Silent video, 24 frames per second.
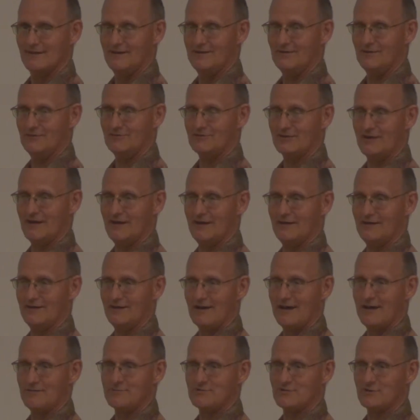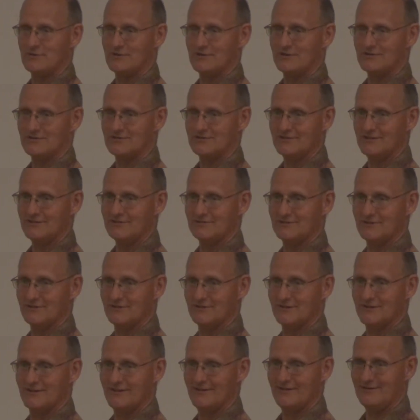And you say, I'm Julius
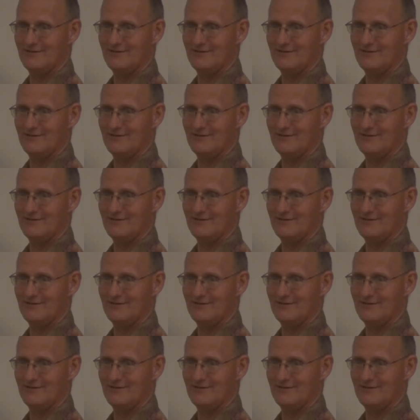Caesar,